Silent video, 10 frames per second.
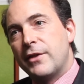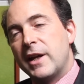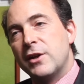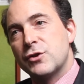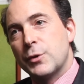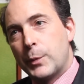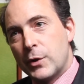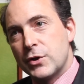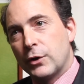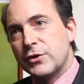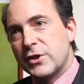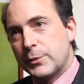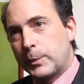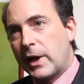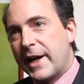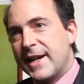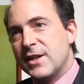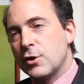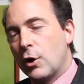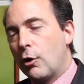they used to put on
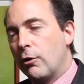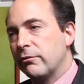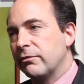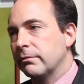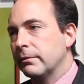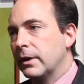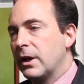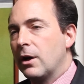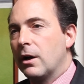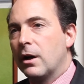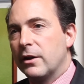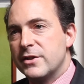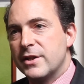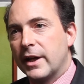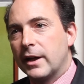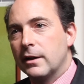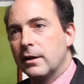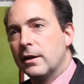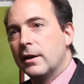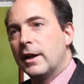displays of hunting
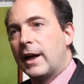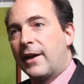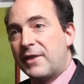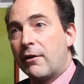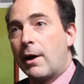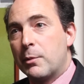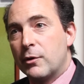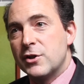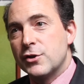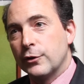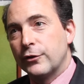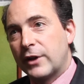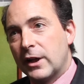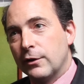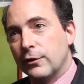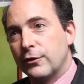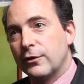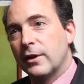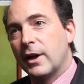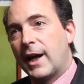and their Aboriginal
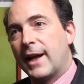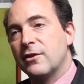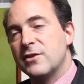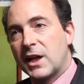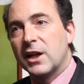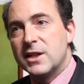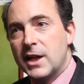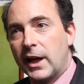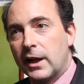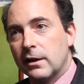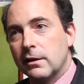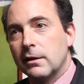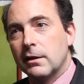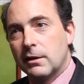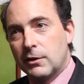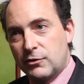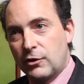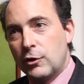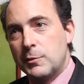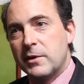skills. And Dicker Dick,
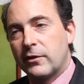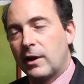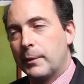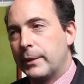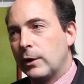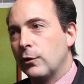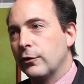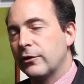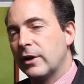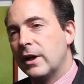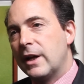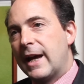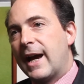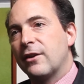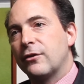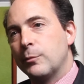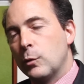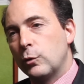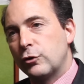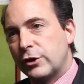to whom this club belonged, had a
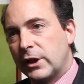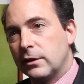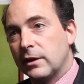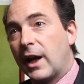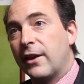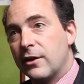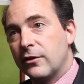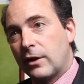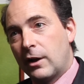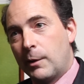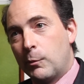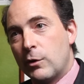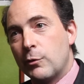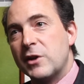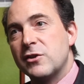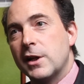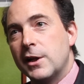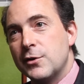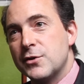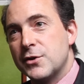small shield and this club with which he
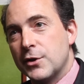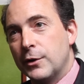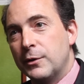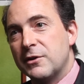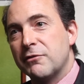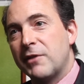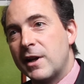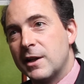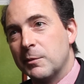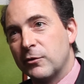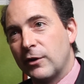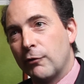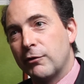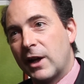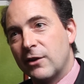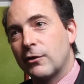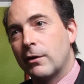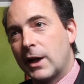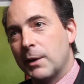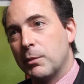used to defend himself against
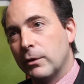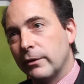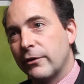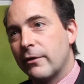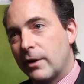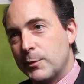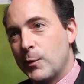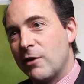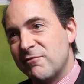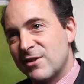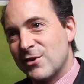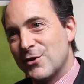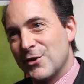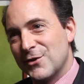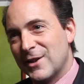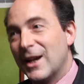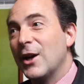cricket balls thrown by visitors